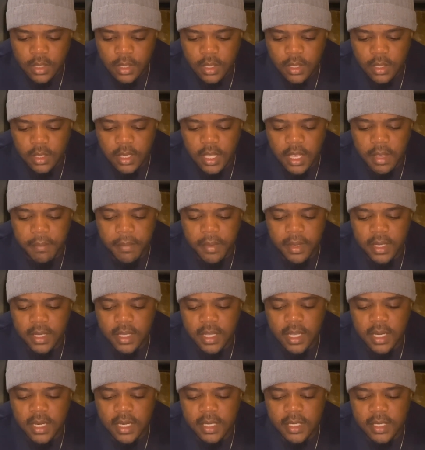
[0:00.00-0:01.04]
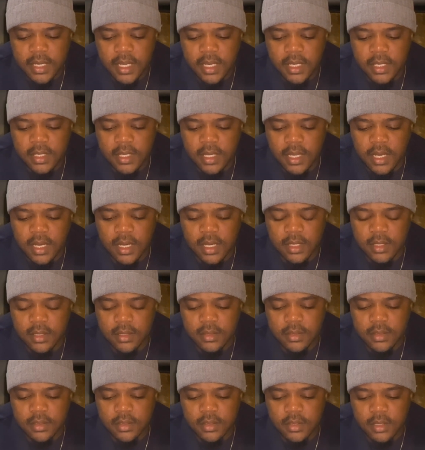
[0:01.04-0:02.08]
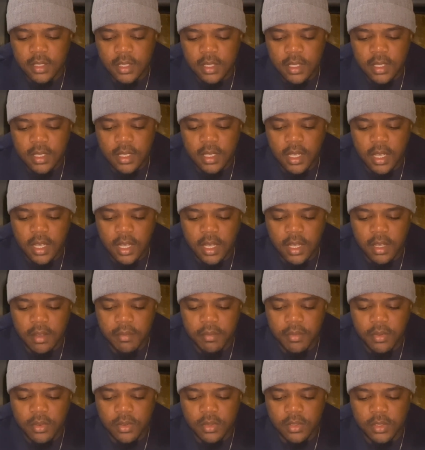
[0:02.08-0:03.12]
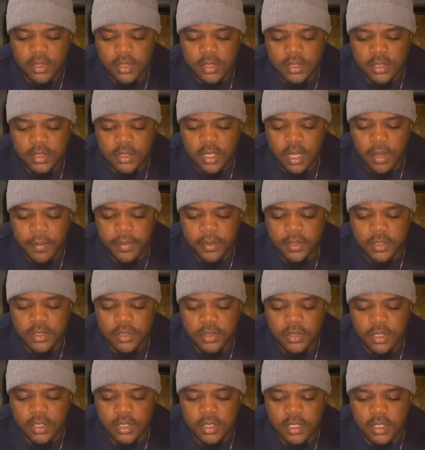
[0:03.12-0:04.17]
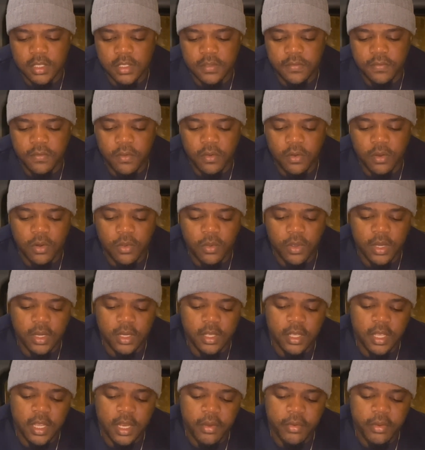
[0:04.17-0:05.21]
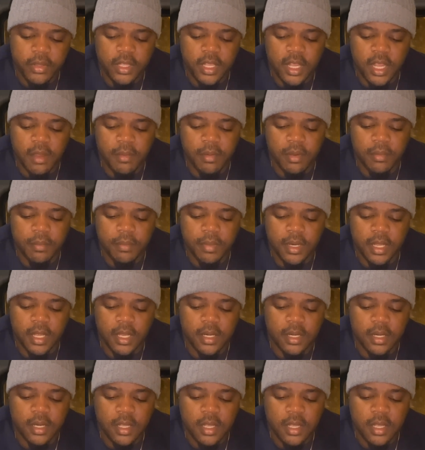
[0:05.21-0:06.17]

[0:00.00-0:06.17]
Get medical and dental bonus opportunities, 401k, retirement plan.